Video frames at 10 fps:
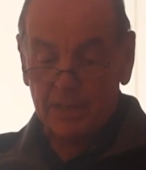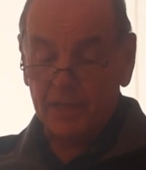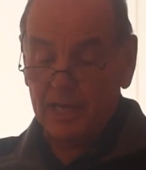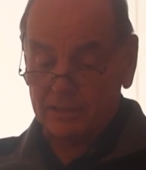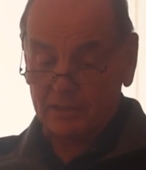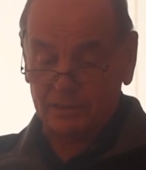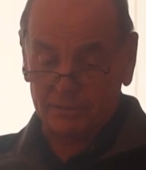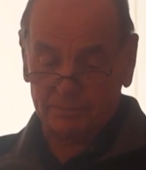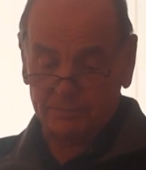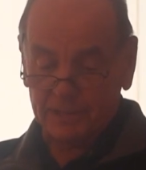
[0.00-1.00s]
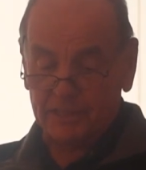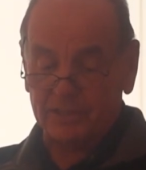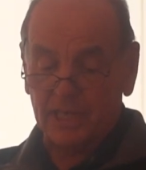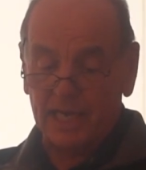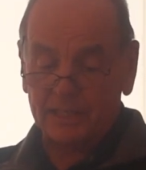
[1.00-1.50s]
Thus, a
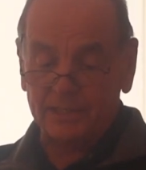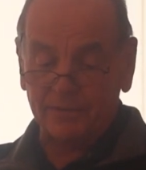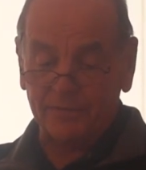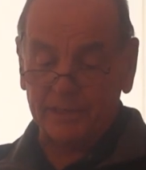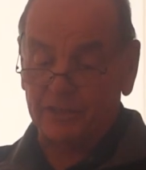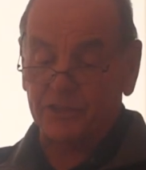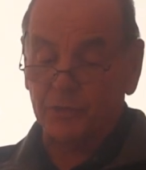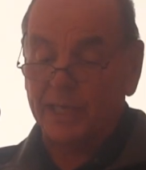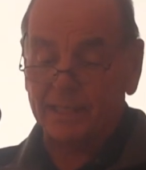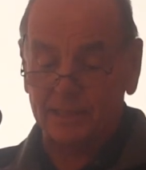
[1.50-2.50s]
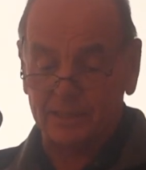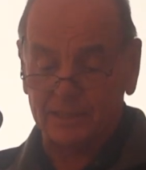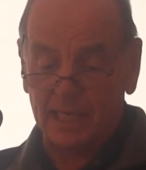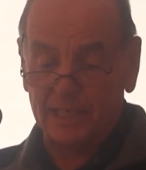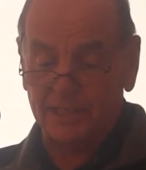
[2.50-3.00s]
strengthened
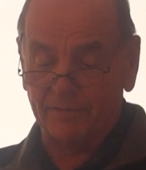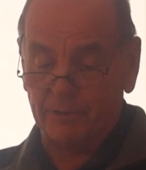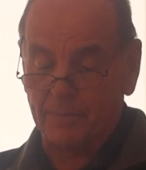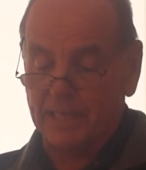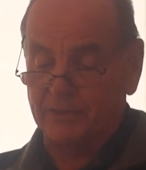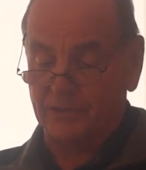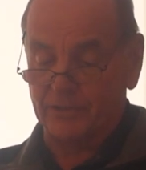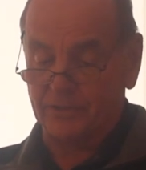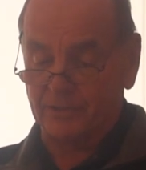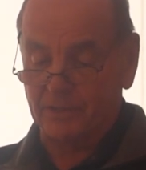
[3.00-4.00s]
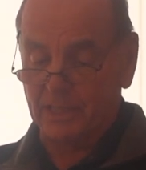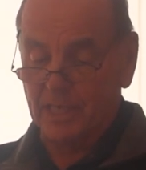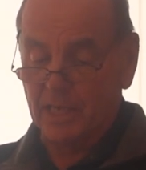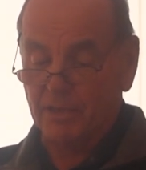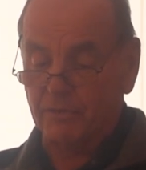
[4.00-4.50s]
scientific basis
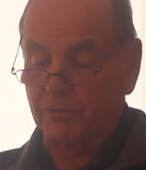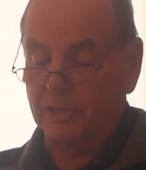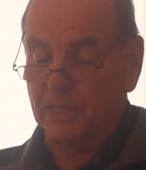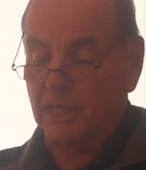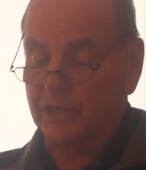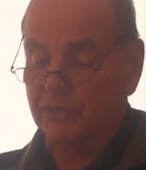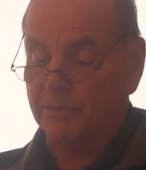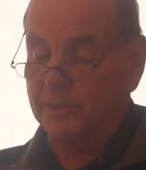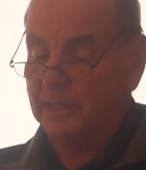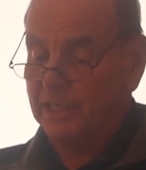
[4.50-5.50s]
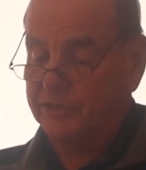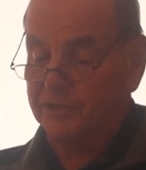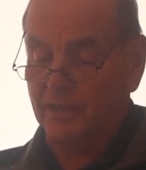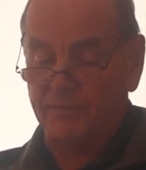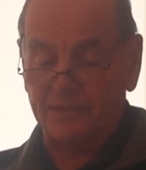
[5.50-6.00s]
through the
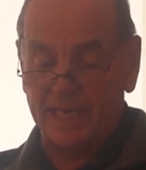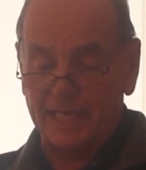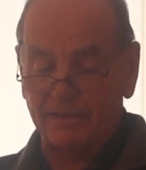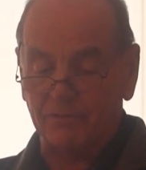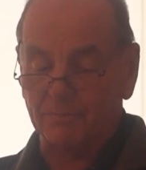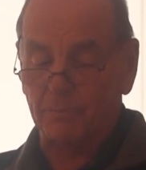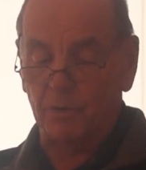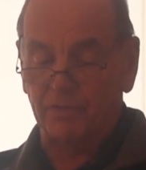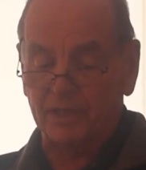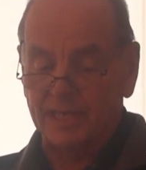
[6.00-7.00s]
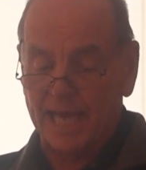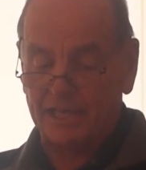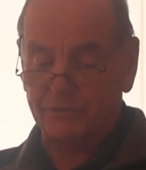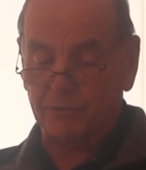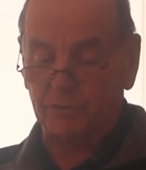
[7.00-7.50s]
accumulation of data from both the
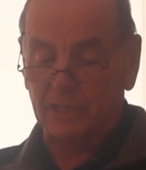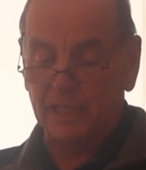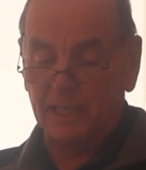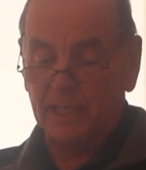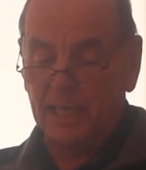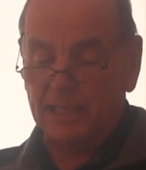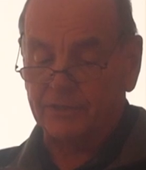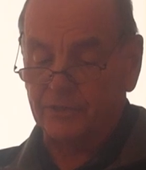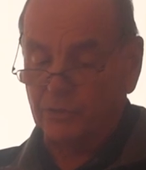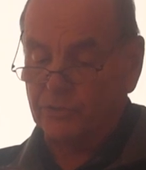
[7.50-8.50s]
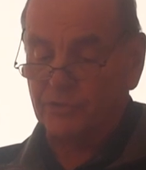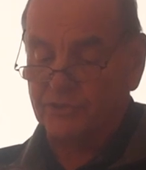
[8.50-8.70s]
natural and social